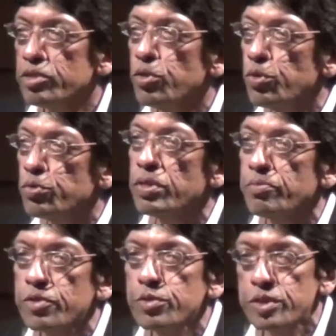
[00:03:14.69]
go to the
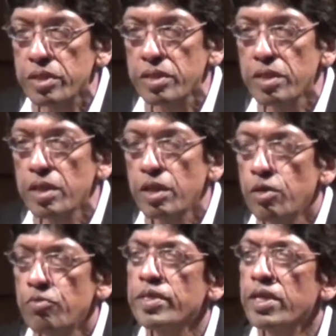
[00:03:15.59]
future
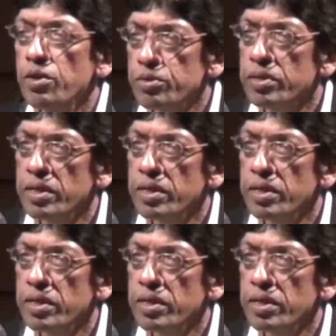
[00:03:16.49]
without